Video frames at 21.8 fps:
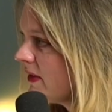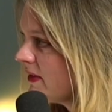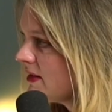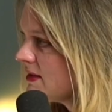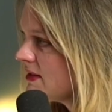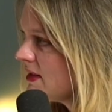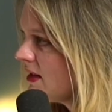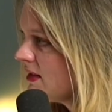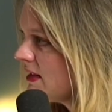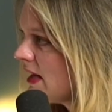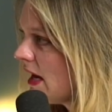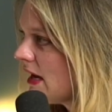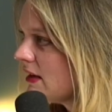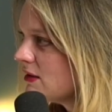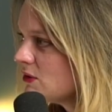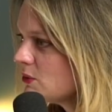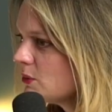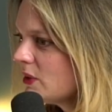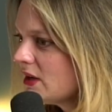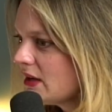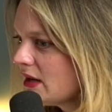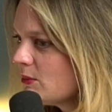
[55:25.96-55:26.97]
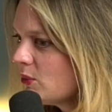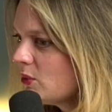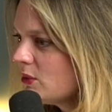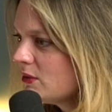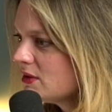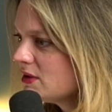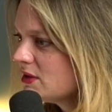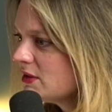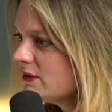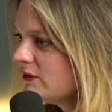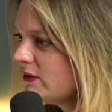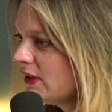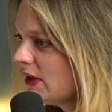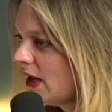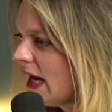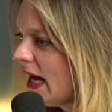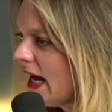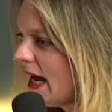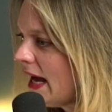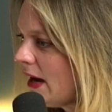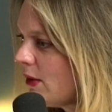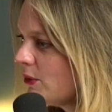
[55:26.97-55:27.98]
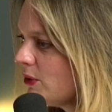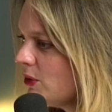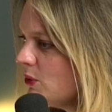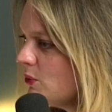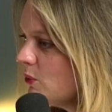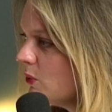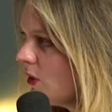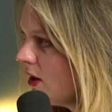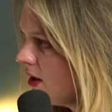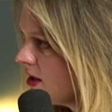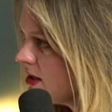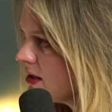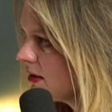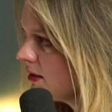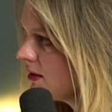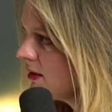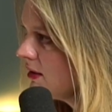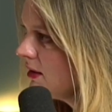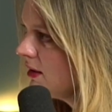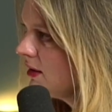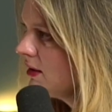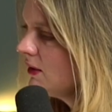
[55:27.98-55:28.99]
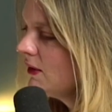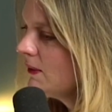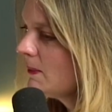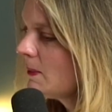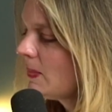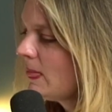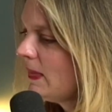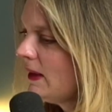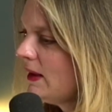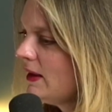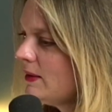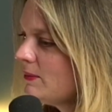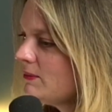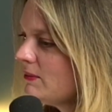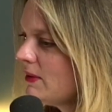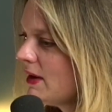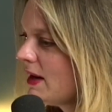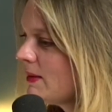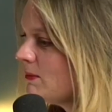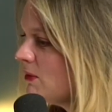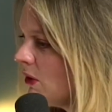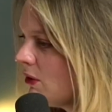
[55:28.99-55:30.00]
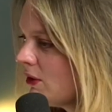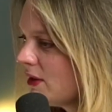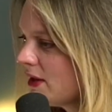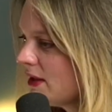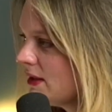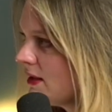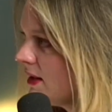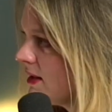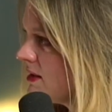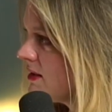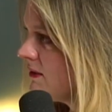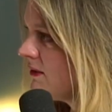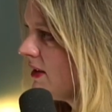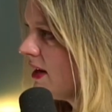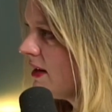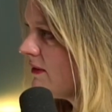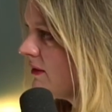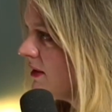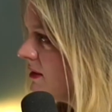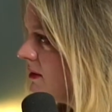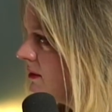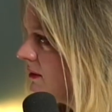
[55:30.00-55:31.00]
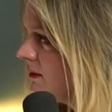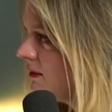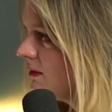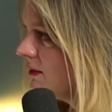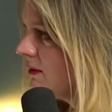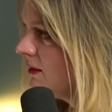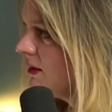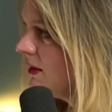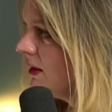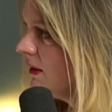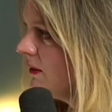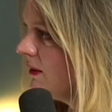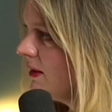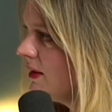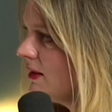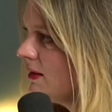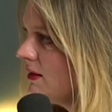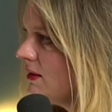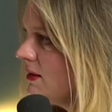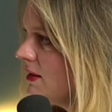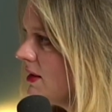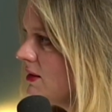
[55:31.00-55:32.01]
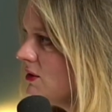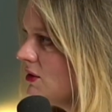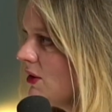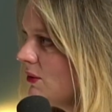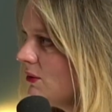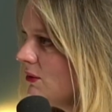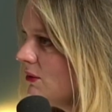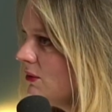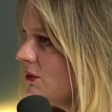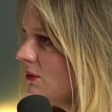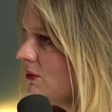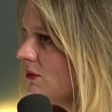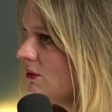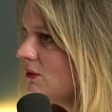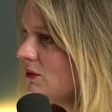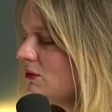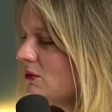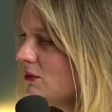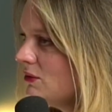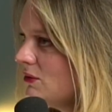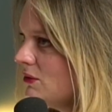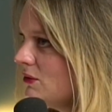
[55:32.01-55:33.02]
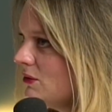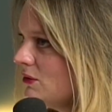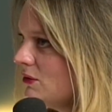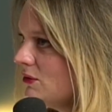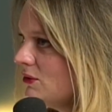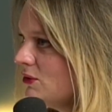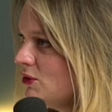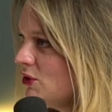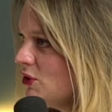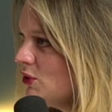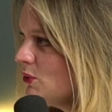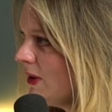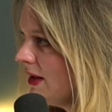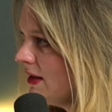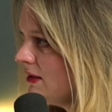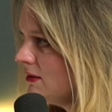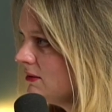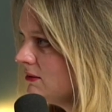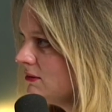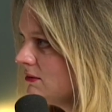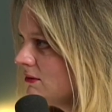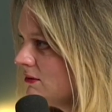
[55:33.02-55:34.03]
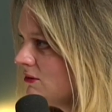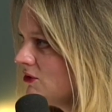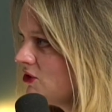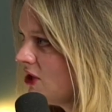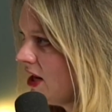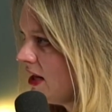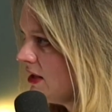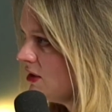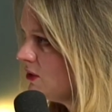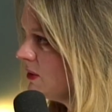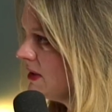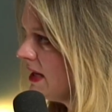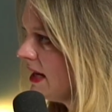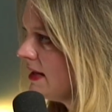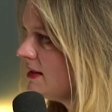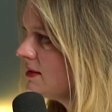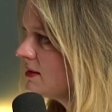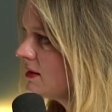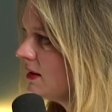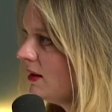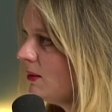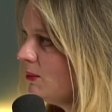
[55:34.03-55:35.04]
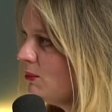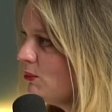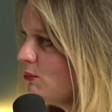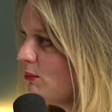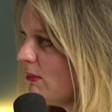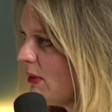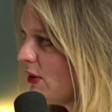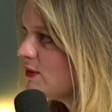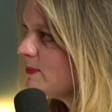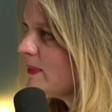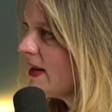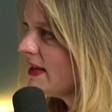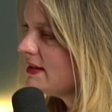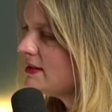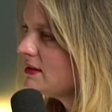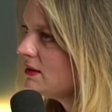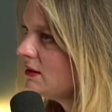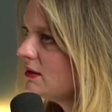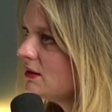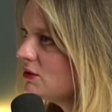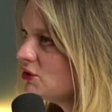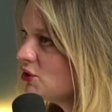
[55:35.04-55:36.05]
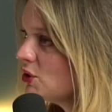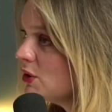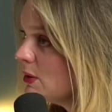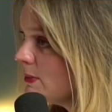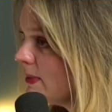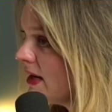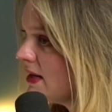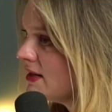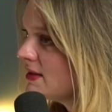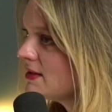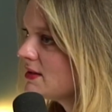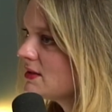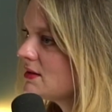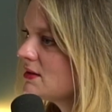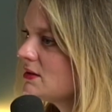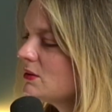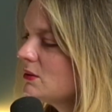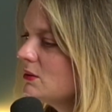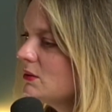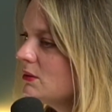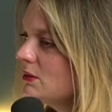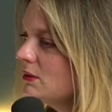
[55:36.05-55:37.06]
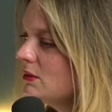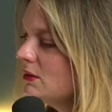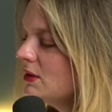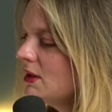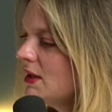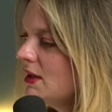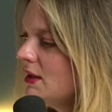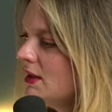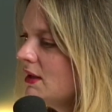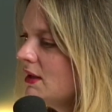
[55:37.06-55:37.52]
about this the other day. It's really important to figure out how you work. I'm not a 9-to-5-er. You know, I don't do well... chained to a desk. I am much better at short bursts or